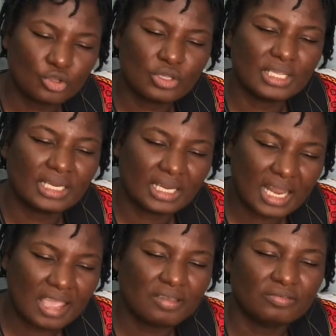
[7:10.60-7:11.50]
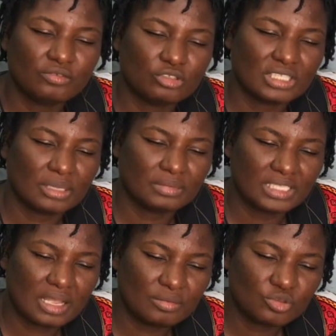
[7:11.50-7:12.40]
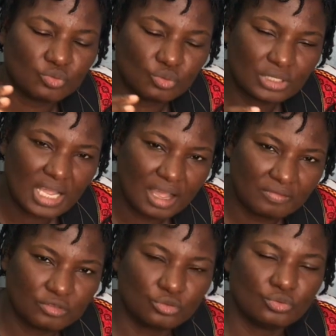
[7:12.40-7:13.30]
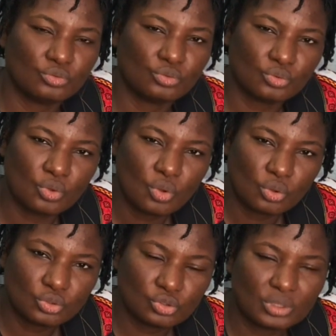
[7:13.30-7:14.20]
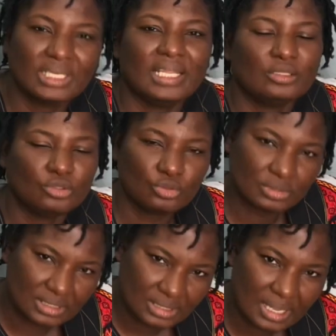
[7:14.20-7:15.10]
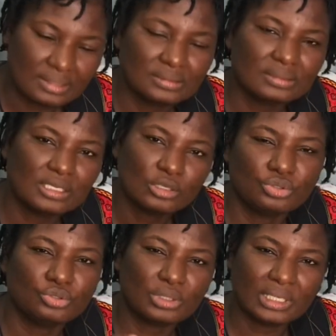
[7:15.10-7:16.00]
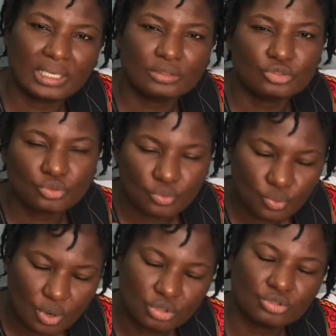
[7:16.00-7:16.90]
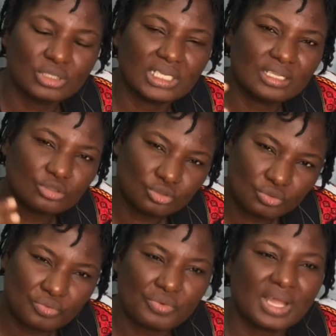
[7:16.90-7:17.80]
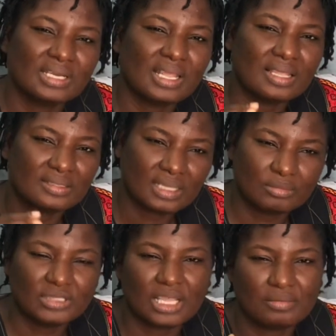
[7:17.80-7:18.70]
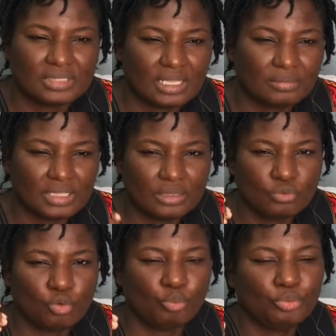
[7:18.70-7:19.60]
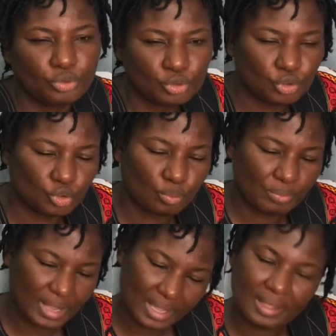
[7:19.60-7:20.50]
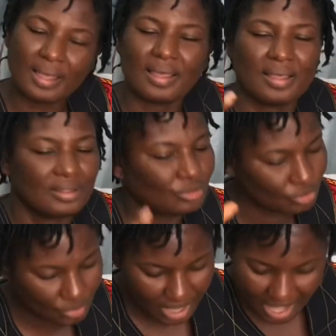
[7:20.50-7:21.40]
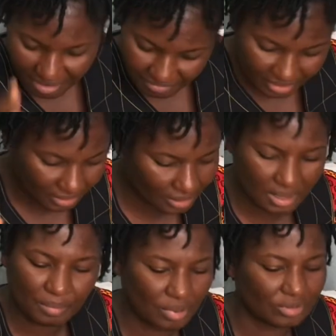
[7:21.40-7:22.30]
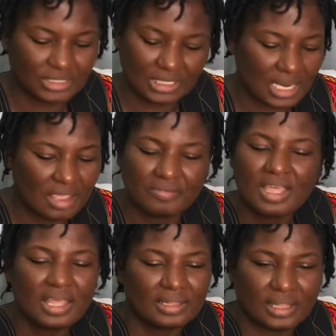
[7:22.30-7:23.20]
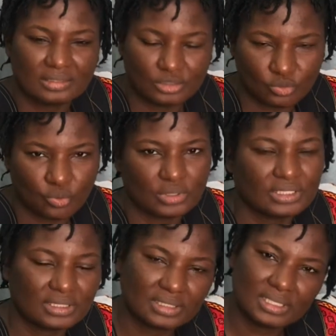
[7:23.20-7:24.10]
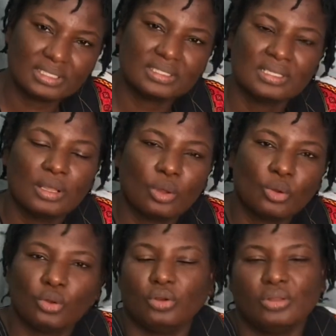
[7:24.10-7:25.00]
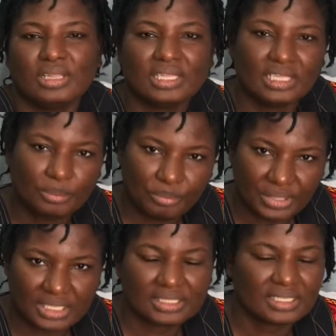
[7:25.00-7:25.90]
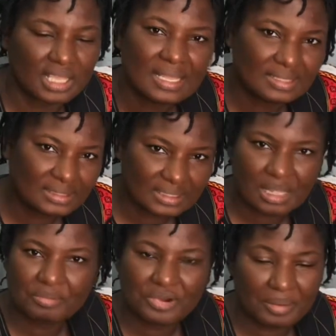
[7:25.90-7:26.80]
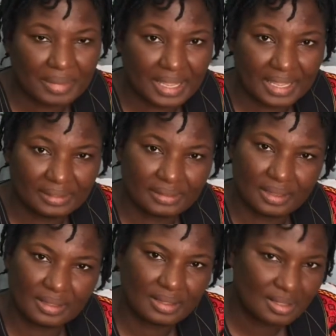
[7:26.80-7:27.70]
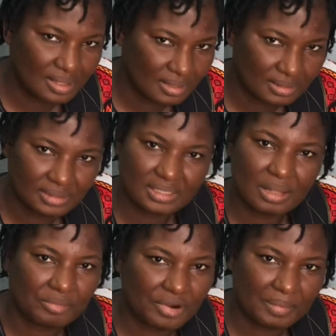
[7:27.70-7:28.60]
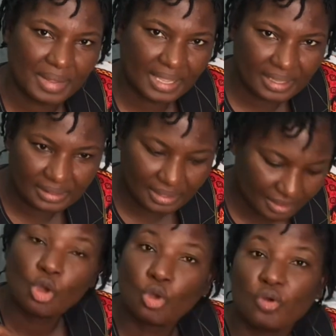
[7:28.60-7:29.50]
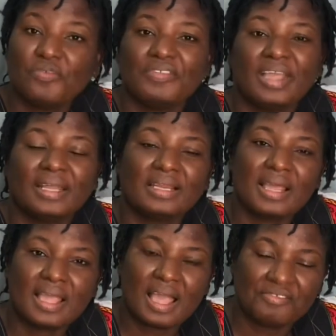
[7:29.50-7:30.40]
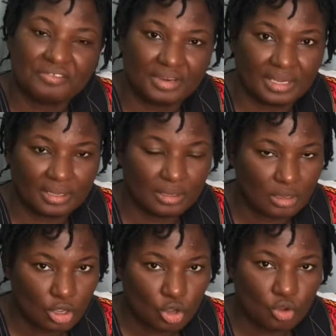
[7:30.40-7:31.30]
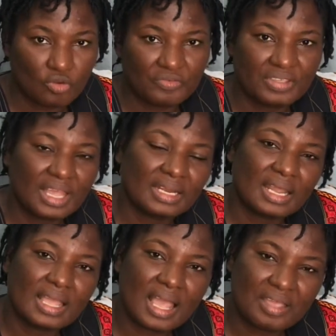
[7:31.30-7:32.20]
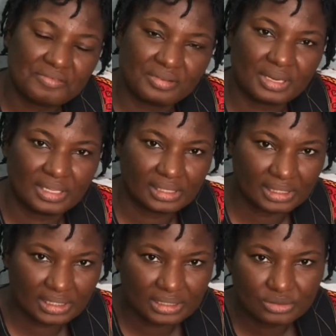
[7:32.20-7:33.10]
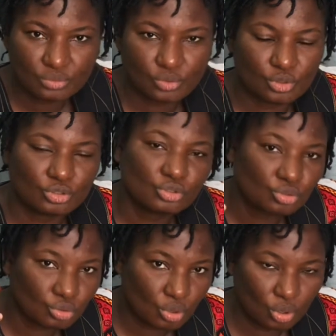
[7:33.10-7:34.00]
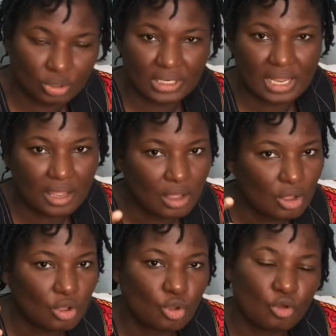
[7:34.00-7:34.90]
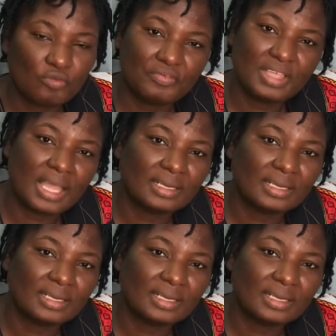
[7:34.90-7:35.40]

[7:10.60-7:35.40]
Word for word: in life you sometimes would have to to learn to stand, to learn to walk, to learn to run, and sometimes something will pull you back and So everything about life. That is what this cloth depicts. Zamra Makete, Zamra Makete, Kofi Annan Adwene, Kofi Annan Adwene. This was to honor Kofi